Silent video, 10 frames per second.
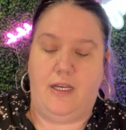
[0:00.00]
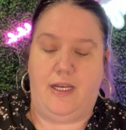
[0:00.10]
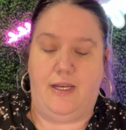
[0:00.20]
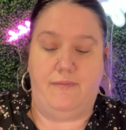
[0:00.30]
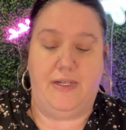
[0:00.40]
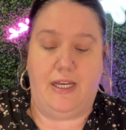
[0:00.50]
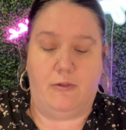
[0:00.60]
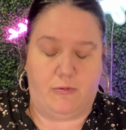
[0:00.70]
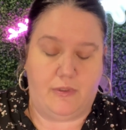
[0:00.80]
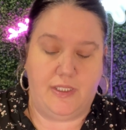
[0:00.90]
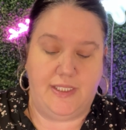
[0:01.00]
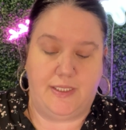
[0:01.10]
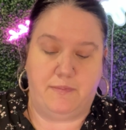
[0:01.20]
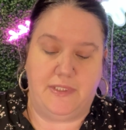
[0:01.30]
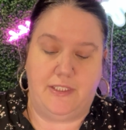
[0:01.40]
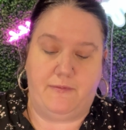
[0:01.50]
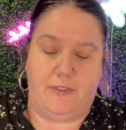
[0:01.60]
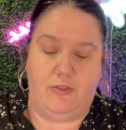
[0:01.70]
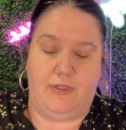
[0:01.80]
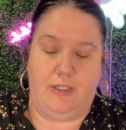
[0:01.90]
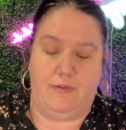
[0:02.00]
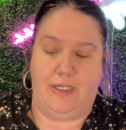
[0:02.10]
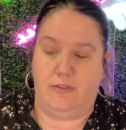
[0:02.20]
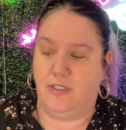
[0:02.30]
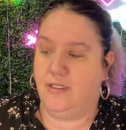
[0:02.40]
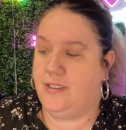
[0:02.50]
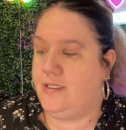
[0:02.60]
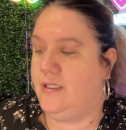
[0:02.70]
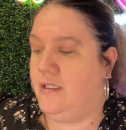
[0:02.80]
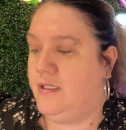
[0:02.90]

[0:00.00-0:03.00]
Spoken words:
I've not wore this blush for 12 hours,